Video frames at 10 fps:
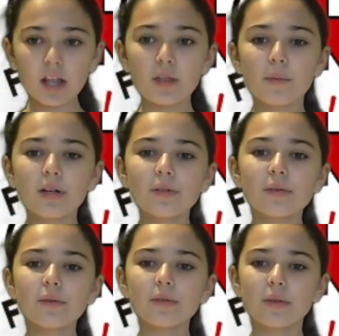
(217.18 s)
The Middle
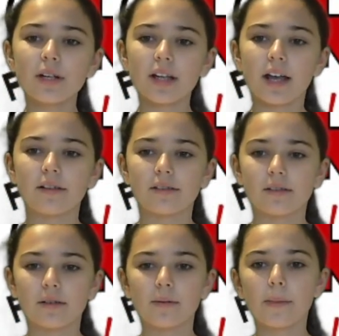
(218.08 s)
School Student
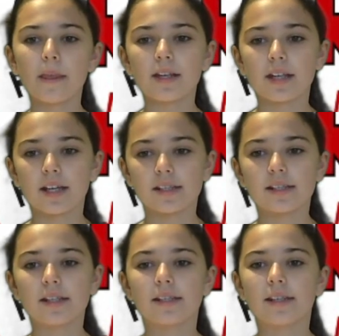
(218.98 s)
Council dance
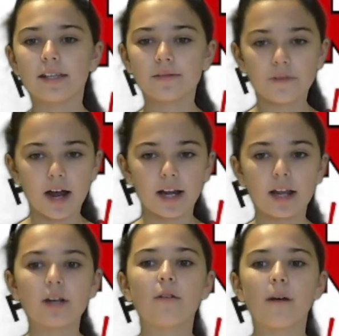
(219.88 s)
is this Friday,
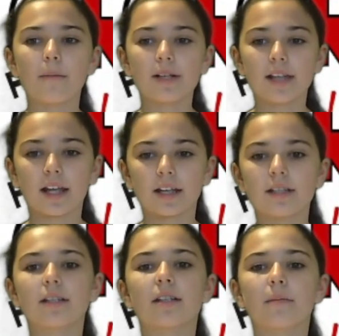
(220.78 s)
November 2nd,
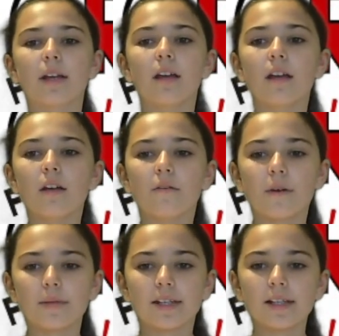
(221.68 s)
to May,
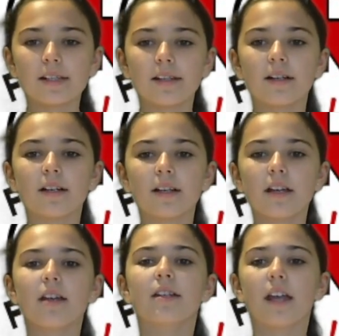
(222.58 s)
from
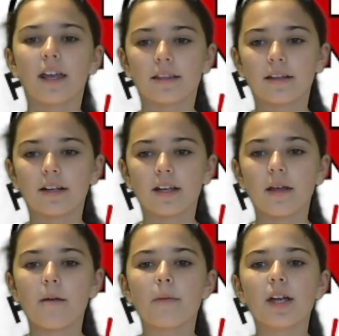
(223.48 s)
6.30 to 8.30.
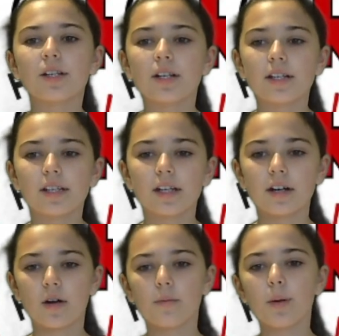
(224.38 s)
Make sure to see
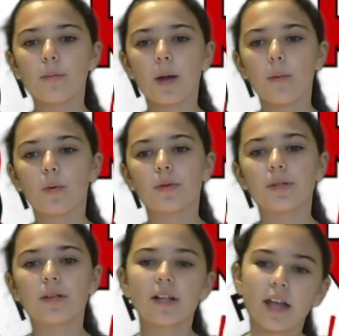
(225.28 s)
your homeroom rep or the
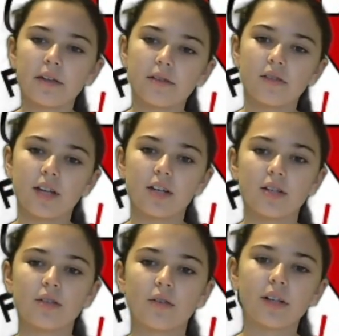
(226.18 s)
student council
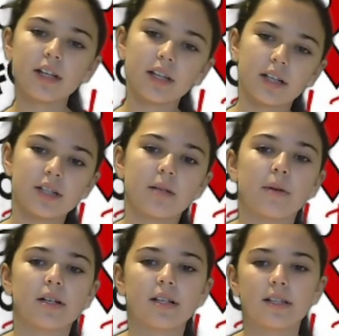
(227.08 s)
station during your lunch to
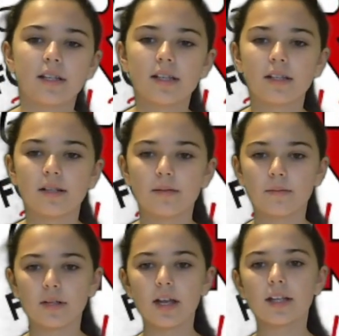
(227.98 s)
purchase this
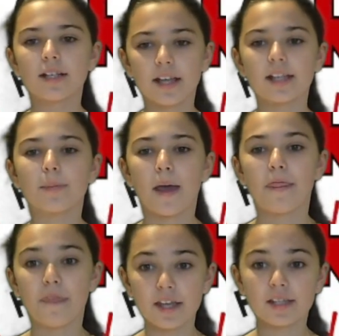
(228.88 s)
tickets by
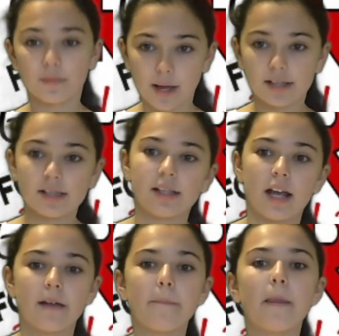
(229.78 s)
this
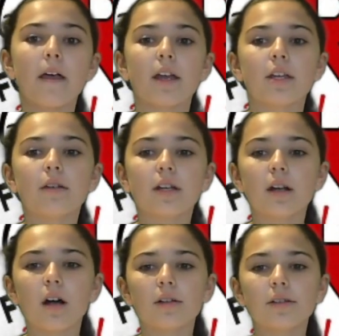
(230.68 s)
Wednesday. You can
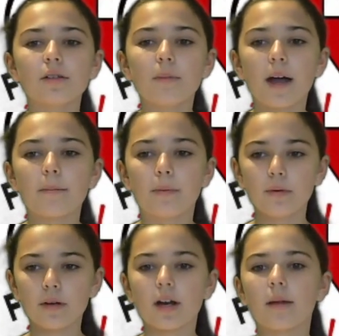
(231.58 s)
also buy
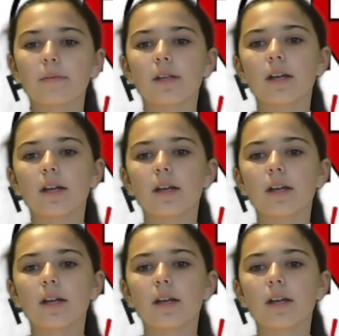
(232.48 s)
bougrams